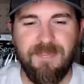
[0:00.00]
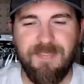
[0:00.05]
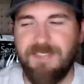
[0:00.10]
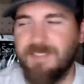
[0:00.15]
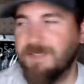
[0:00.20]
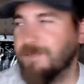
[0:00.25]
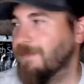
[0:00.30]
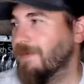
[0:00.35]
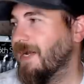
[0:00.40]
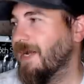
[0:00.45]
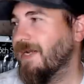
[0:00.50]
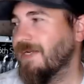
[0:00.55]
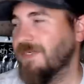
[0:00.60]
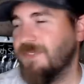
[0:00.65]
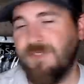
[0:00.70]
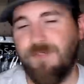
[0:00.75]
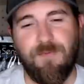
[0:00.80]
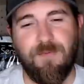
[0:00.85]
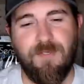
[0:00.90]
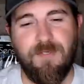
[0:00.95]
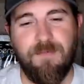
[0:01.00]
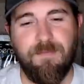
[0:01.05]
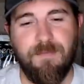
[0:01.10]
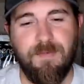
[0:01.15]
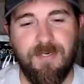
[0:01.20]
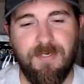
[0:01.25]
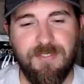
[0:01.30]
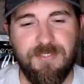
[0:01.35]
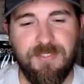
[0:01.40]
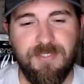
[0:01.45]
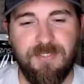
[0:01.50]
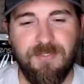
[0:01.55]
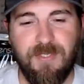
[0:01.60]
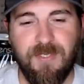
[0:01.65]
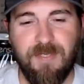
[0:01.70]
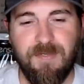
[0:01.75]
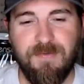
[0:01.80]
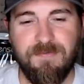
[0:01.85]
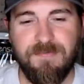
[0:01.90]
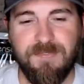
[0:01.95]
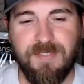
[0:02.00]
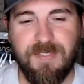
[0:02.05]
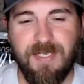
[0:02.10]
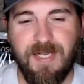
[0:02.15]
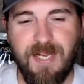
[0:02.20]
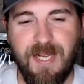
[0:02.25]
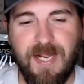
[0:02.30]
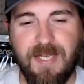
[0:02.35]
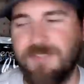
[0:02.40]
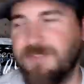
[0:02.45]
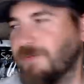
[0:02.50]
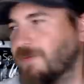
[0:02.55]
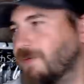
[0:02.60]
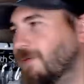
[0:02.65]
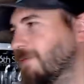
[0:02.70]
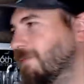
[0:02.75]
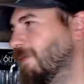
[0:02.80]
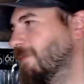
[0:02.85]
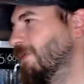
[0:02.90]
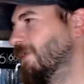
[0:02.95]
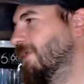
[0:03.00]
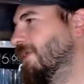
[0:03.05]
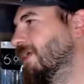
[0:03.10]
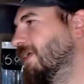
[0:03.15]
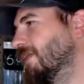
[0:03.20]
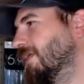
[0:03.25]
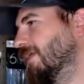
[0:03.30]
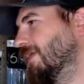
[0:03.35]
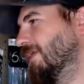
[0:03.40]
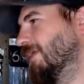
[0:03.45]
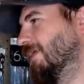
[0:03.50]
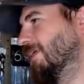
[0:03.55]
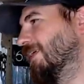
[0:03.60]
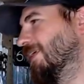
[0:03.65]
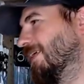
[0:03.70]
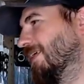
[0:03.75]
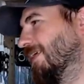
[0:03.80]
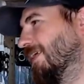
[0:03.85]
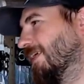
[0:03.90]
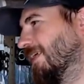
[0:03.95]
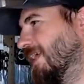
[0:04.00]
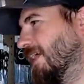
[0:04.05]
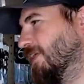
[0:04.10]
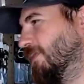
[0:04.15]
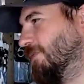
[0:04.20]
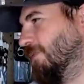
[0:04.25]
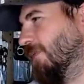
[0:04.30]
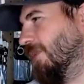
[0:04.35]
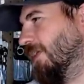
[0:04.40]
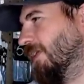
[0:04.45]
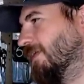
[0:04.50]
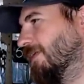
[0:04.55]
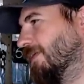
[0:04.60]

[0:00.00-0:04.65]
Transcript: some ice cream money. She loves ice cream. Come here, Neely. Guess what?